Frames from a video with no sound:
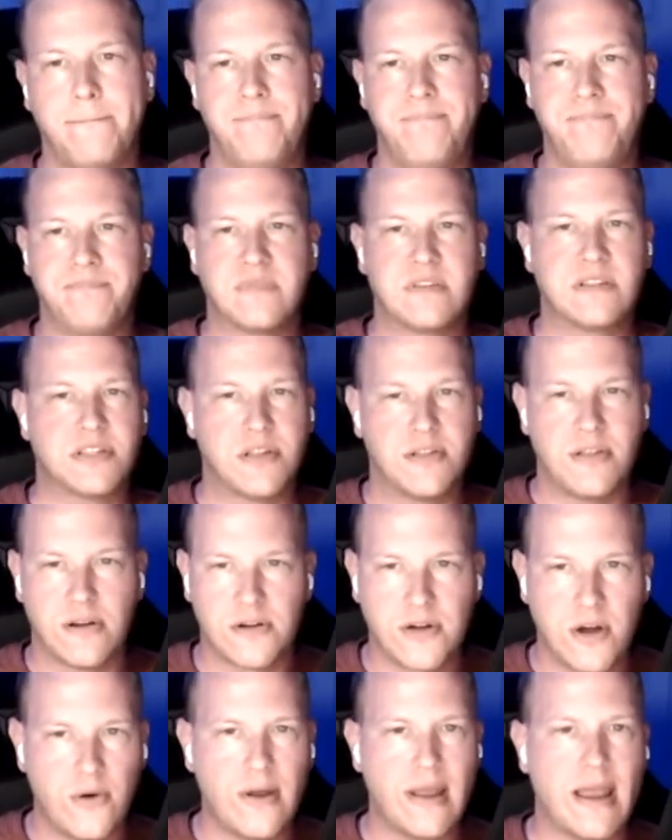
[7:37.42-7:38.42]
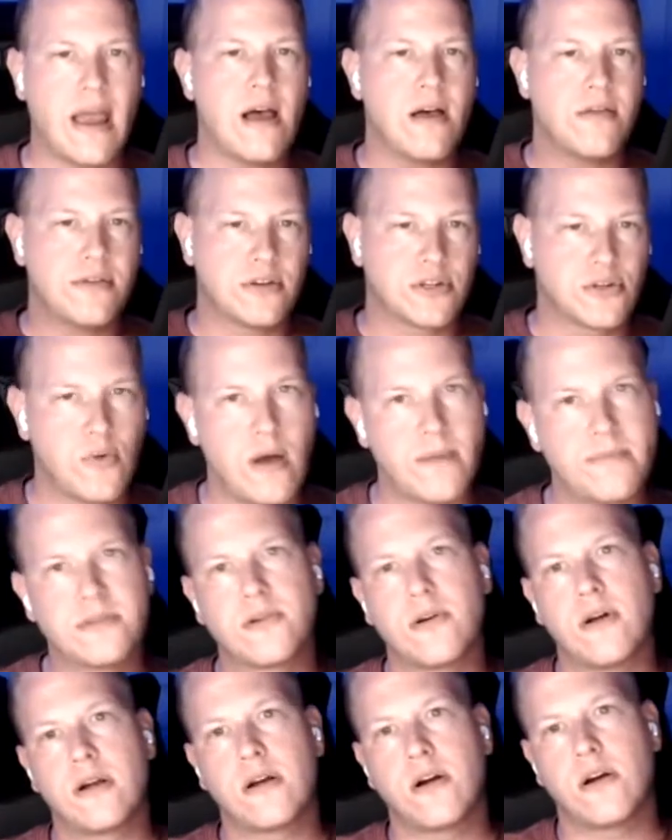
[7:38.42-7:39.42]
So they're going out, they're swiping the
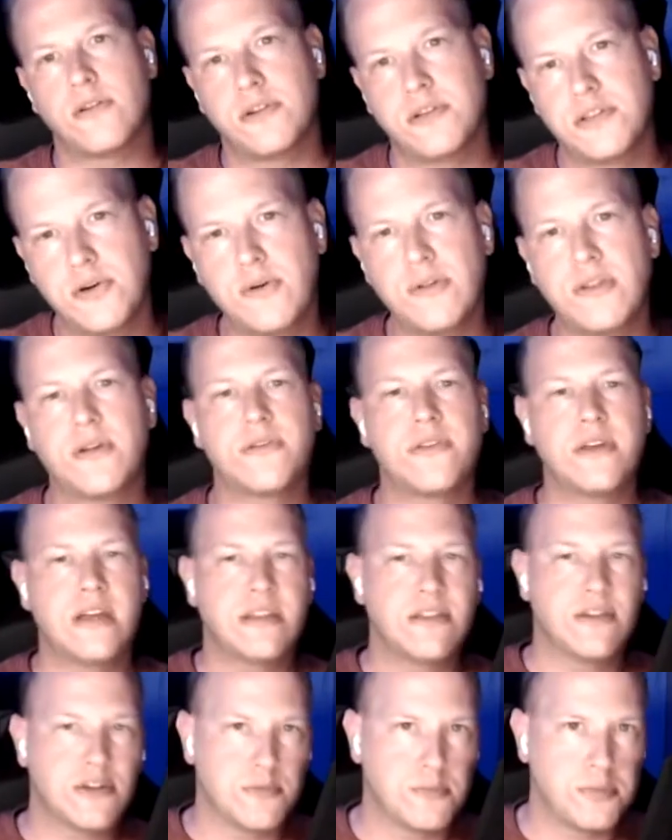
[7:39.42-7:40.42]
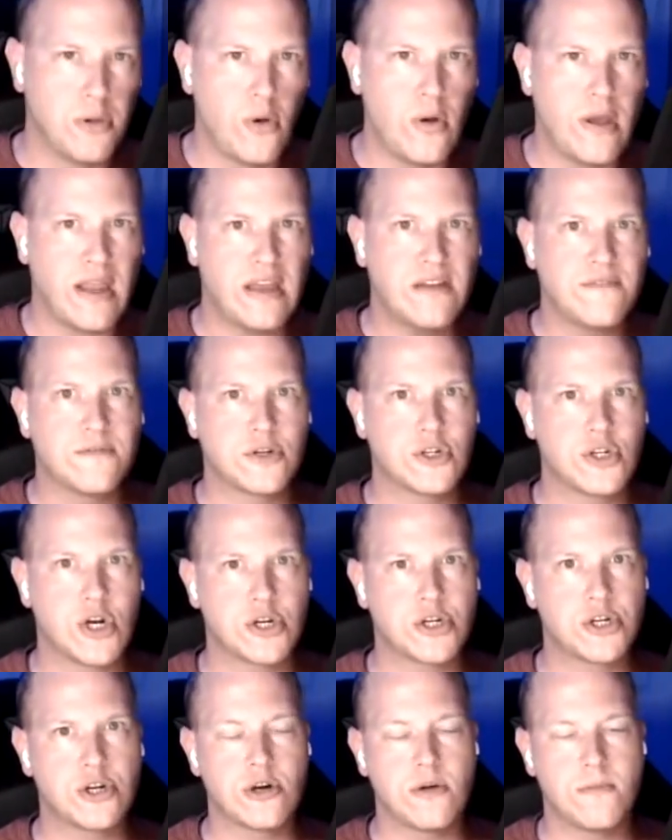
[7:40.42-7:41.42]
credit card, they're doing their thing, they're deploying
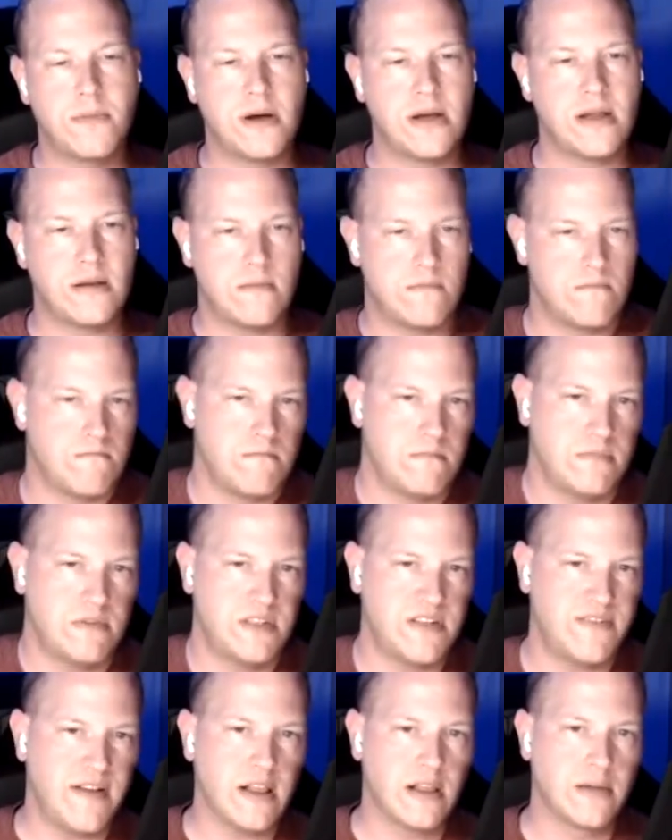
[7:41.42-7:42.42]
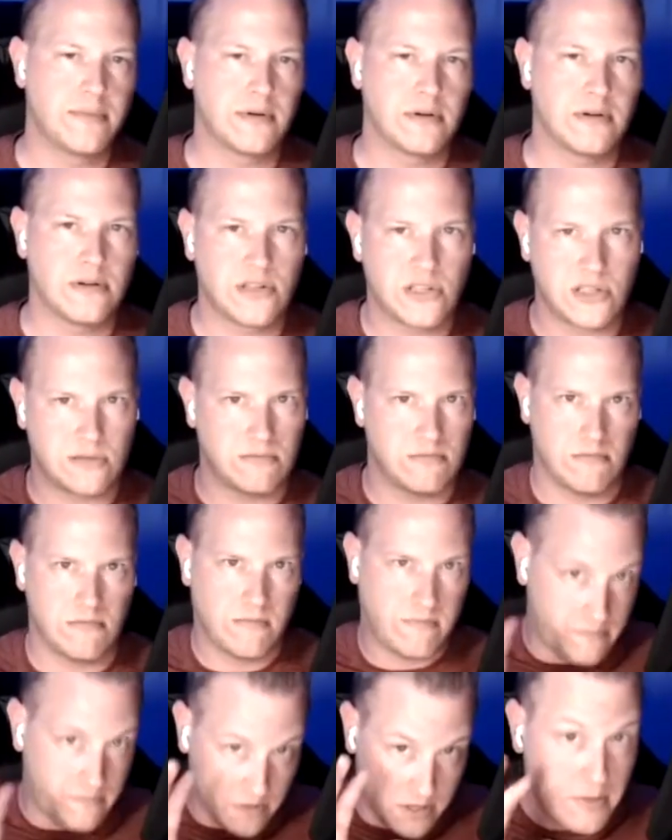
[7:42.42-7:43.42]
infrastructure, but developers,
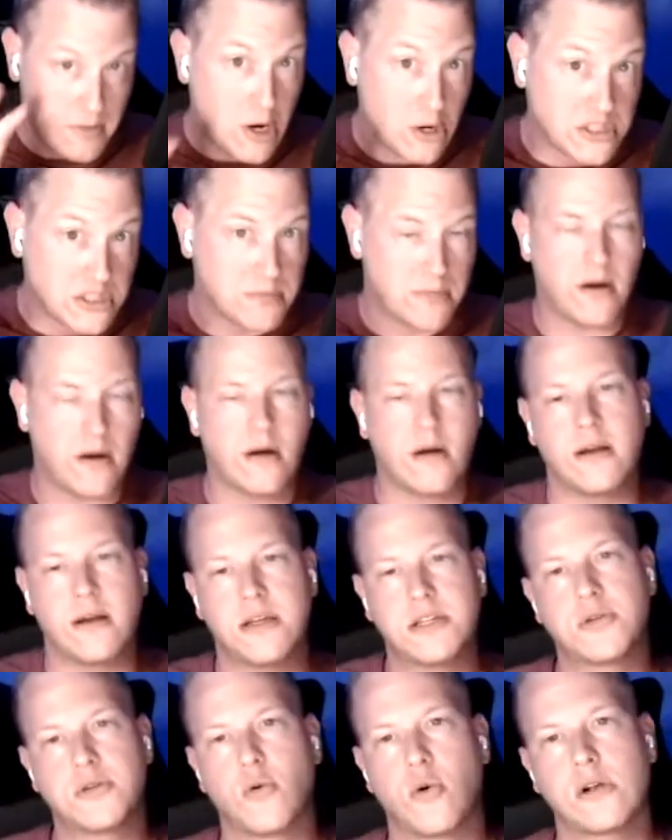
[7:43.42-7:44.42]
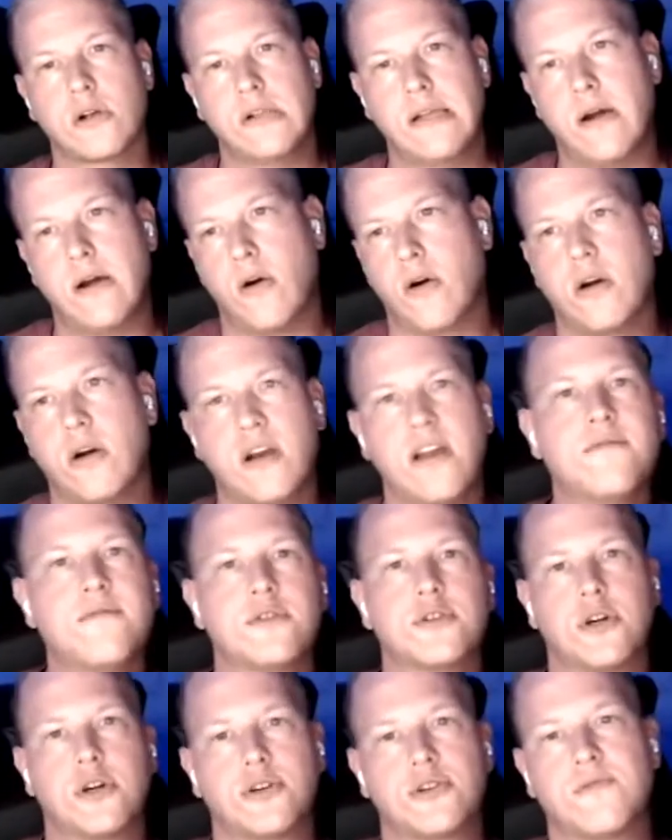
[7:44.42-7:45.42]
for the most part, historically aren't
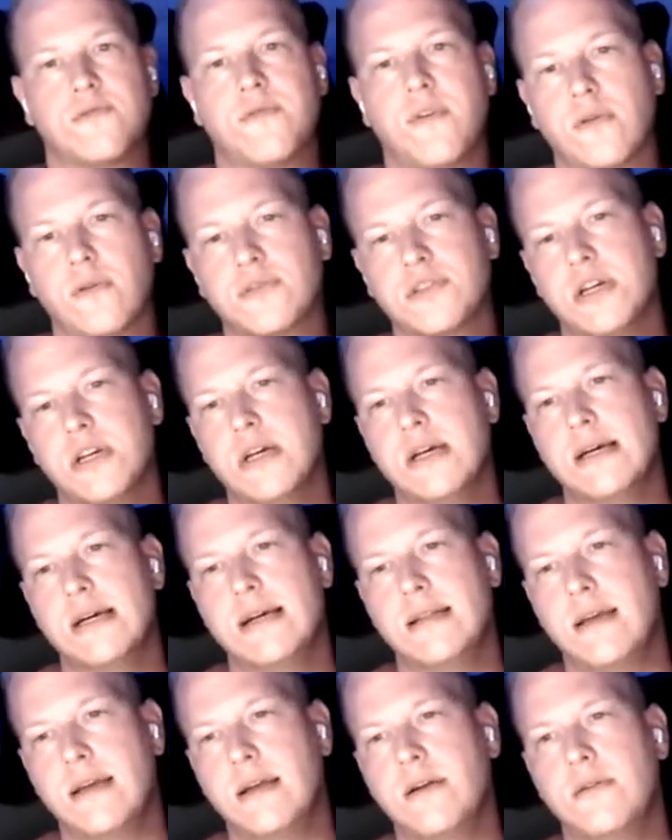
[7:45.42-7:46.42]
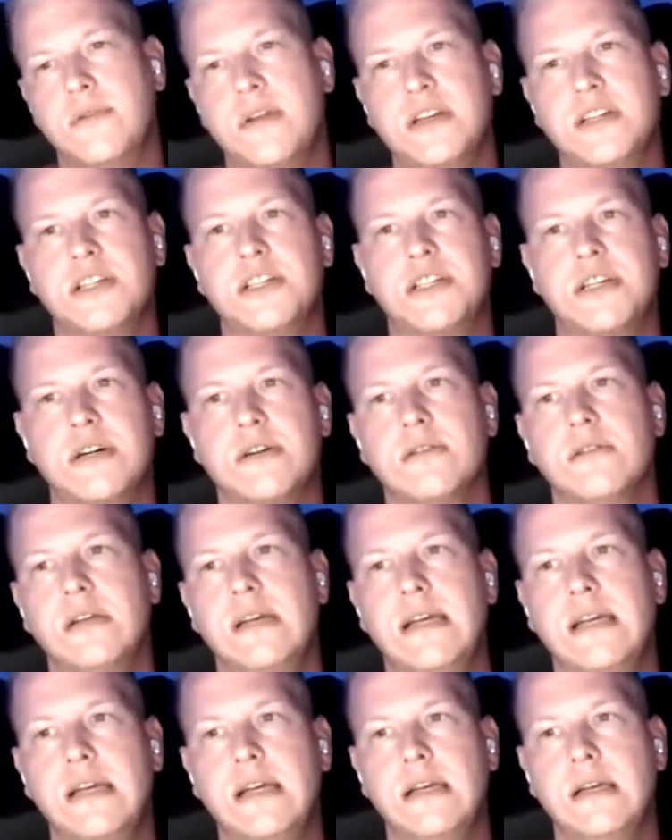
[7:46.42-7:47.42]
infrastructure folks. They don't
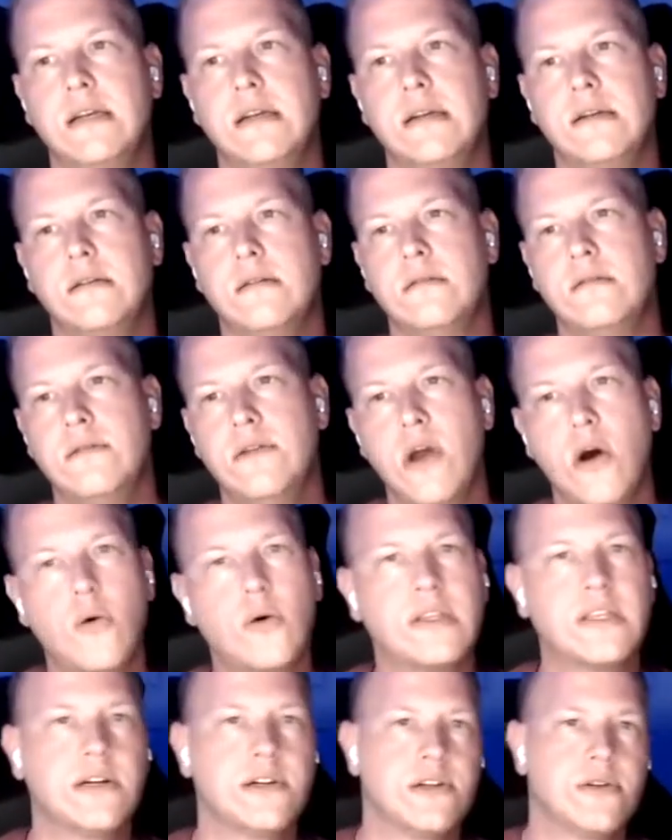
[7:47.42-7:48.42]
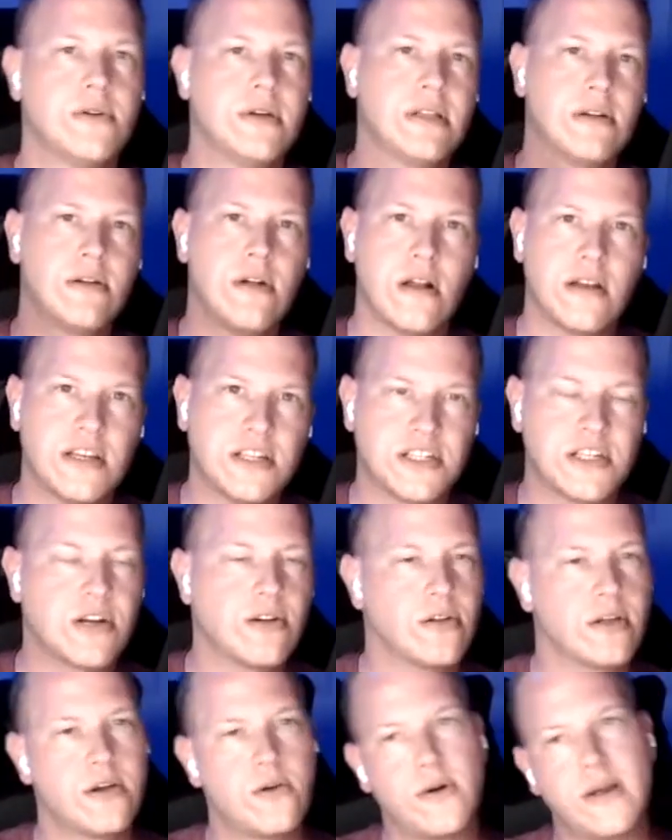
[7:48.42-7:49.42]
necessarily know what they're doing. They're not
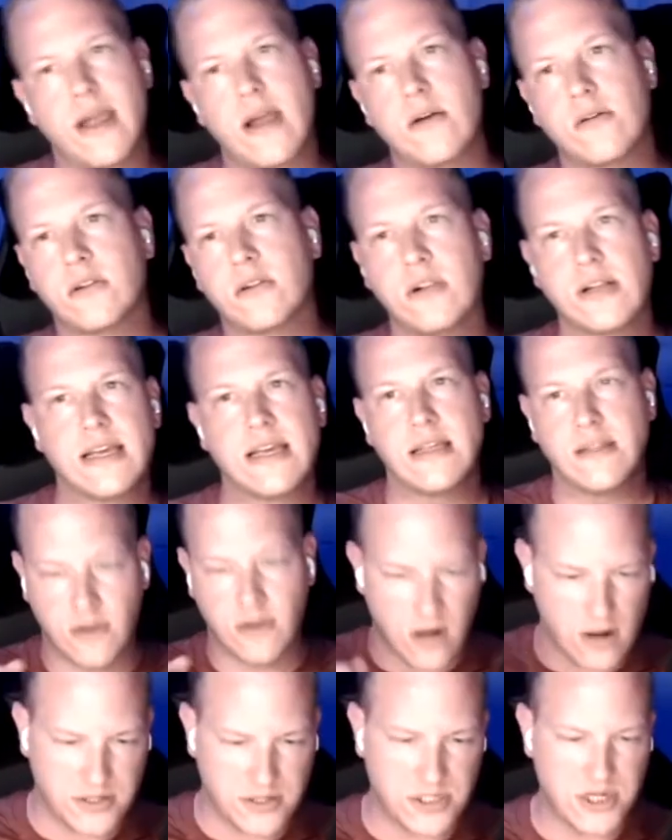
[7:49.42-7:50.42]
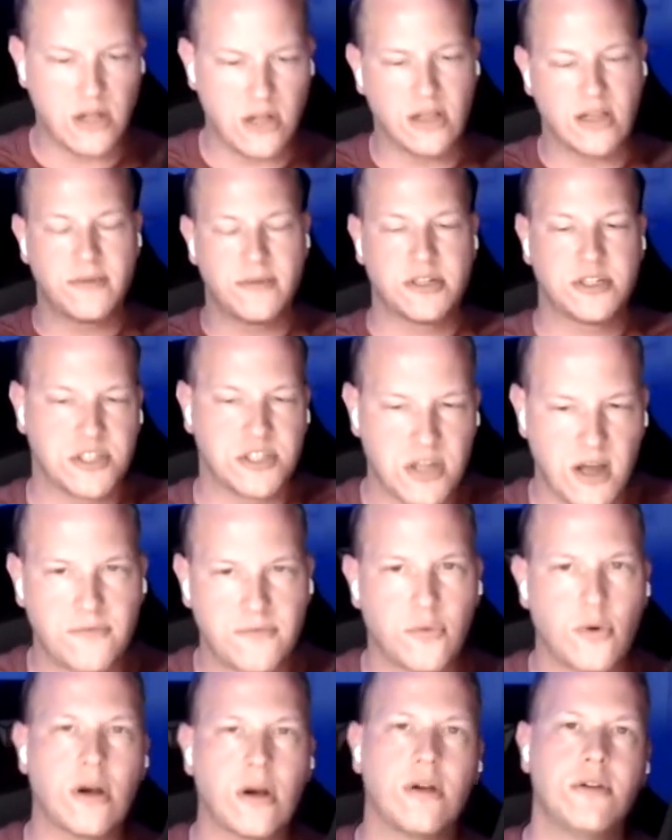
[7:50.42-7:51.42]
necessarily going out and clicking. They're not installing a bunch of
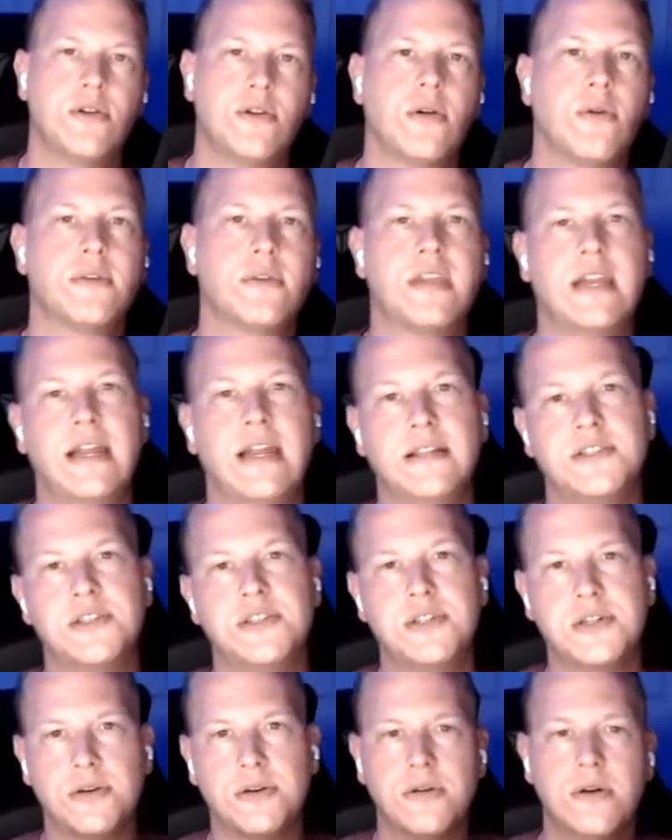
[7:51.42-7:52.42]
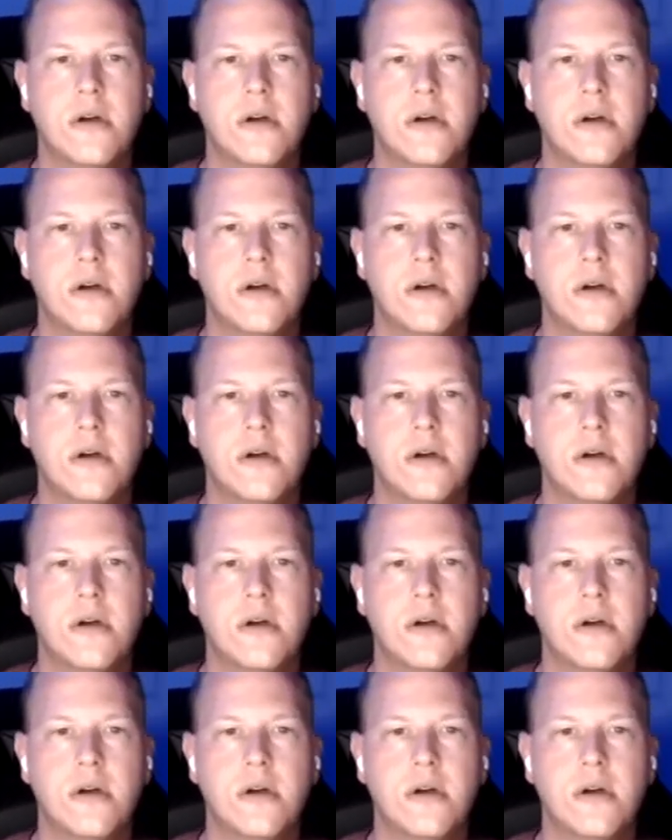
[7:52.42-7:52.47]
software and doing what they need to do.